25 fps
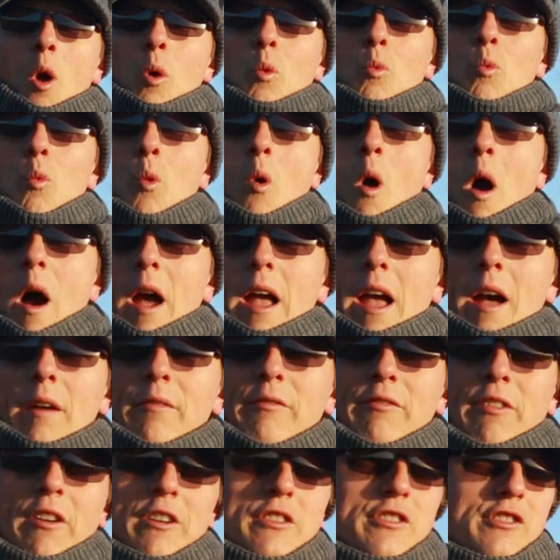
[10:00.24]
why
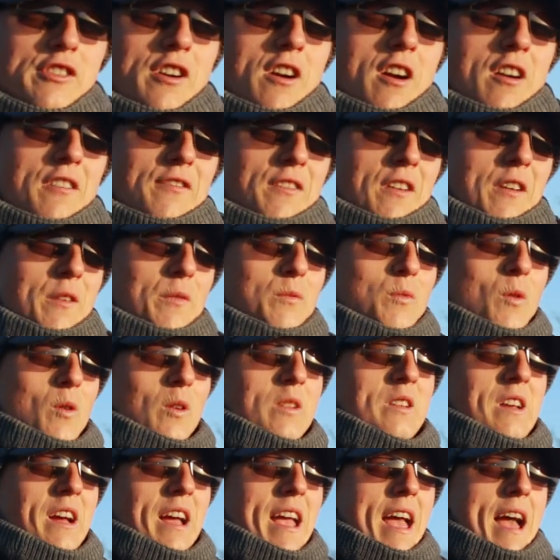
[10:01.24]
I'm photographing
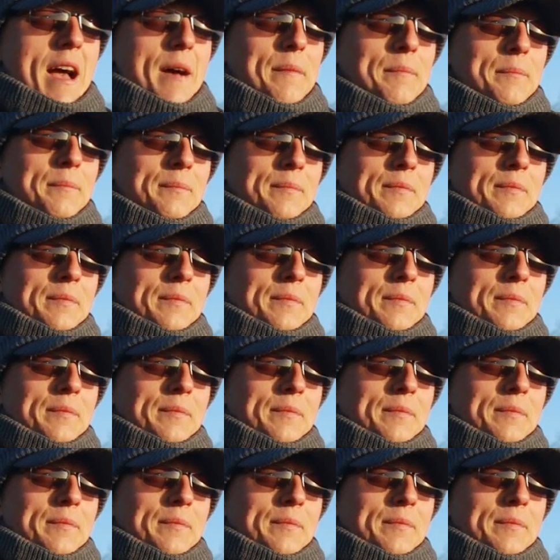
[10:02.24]
what I am.